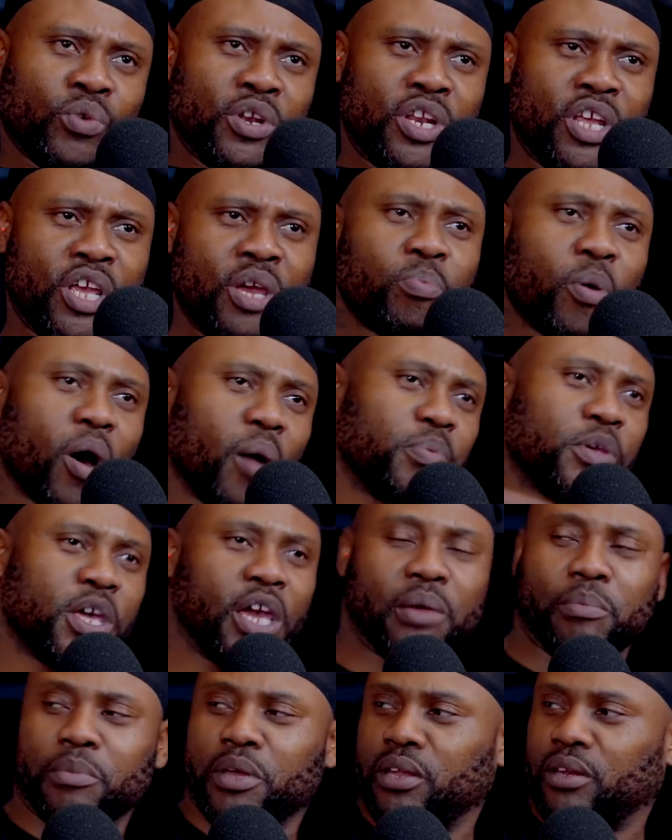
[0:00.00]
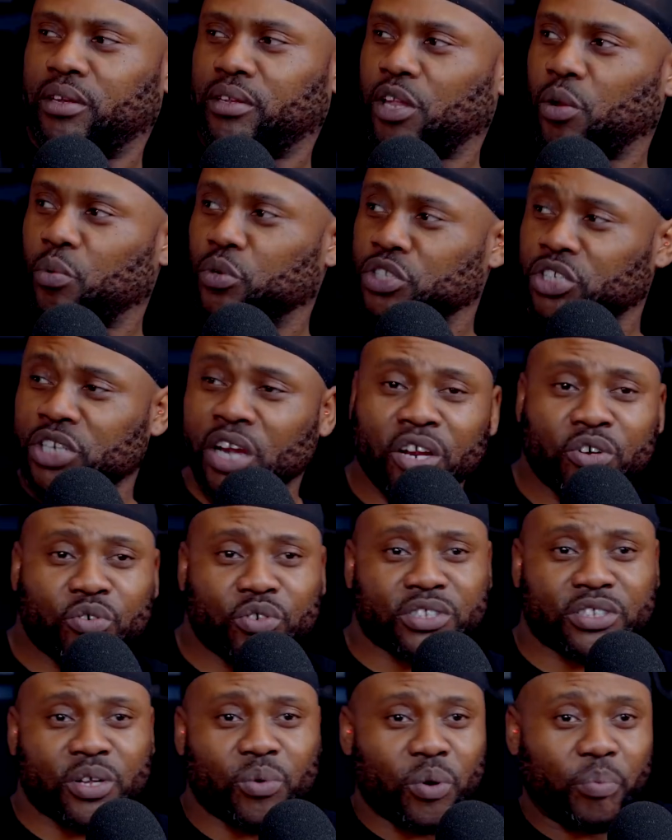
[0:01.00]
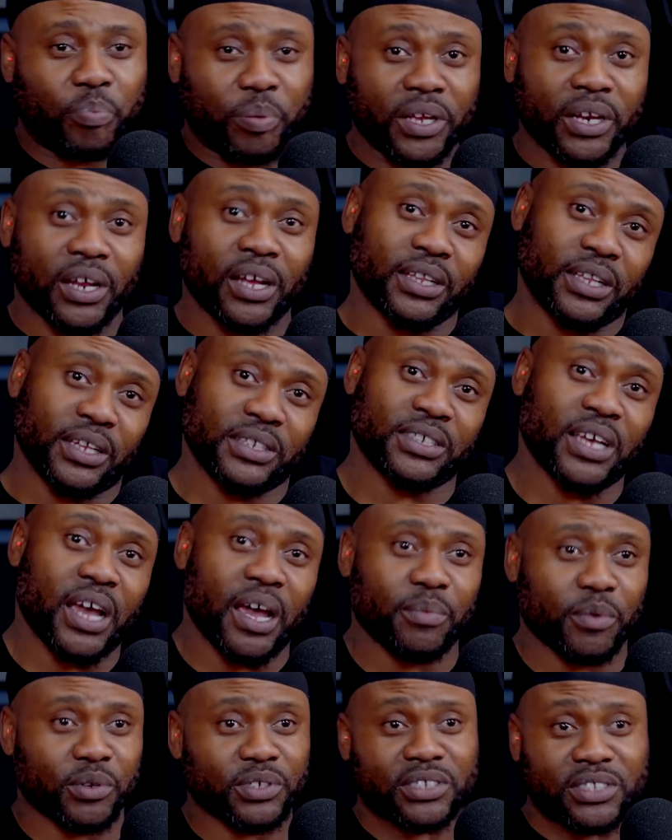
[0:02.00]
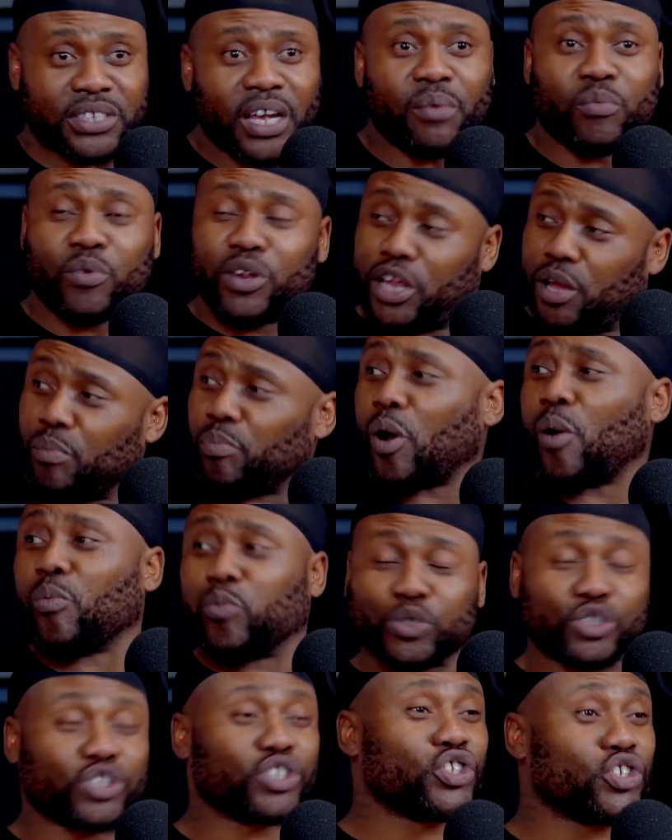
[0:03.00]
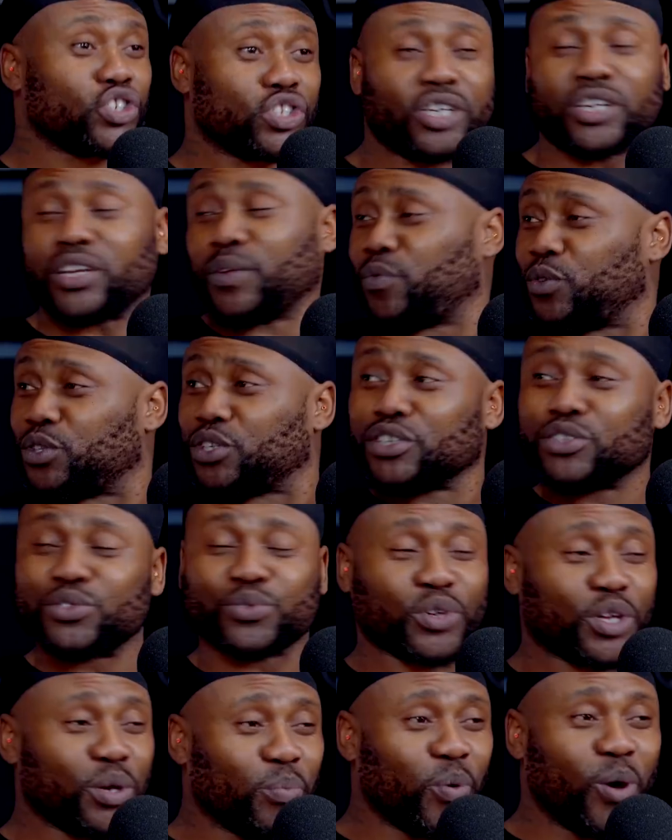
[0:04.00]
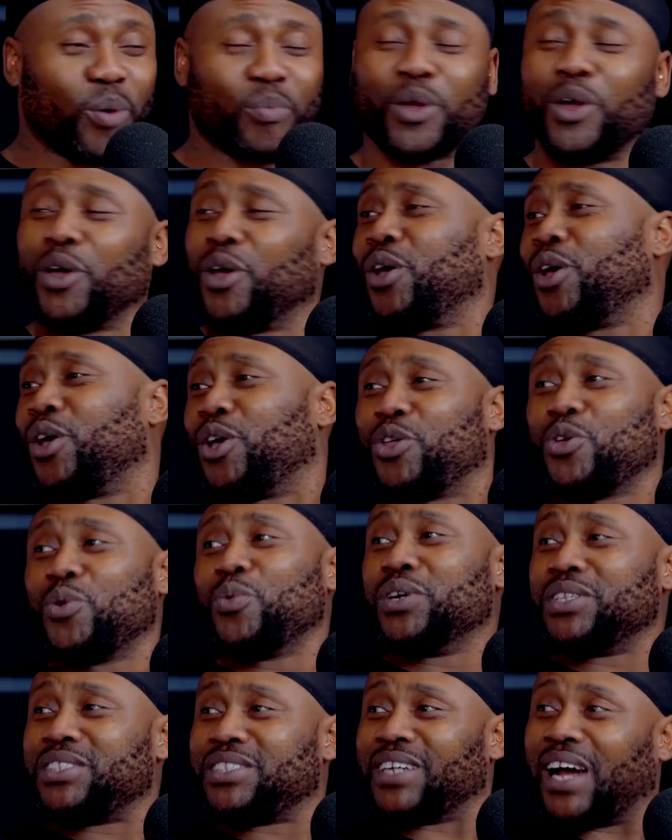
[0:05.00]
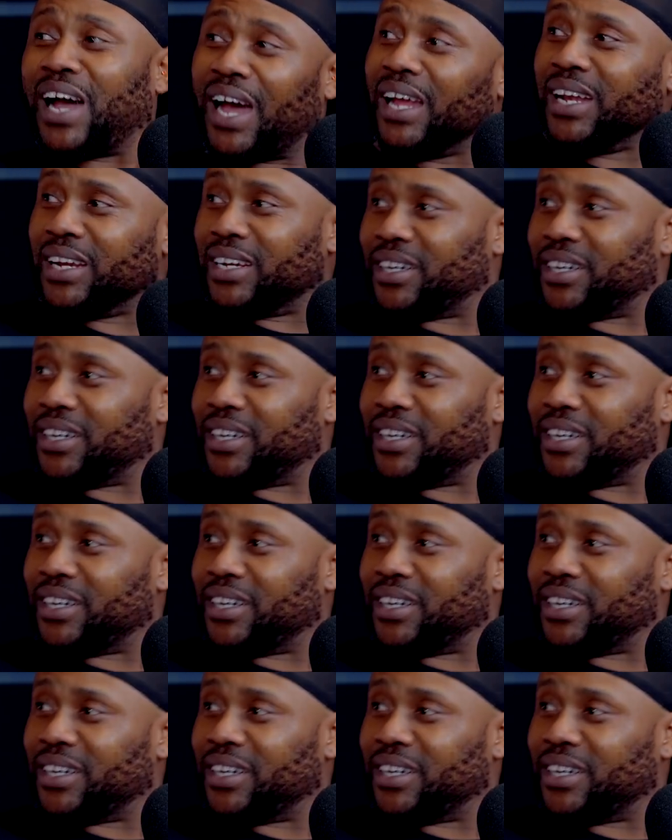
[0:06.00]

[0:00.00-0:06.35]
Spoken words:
hip hop came in. There were genres that were bitter at the time. There was a time when hip hop was the shit. If you didn't do hip hop, you were done.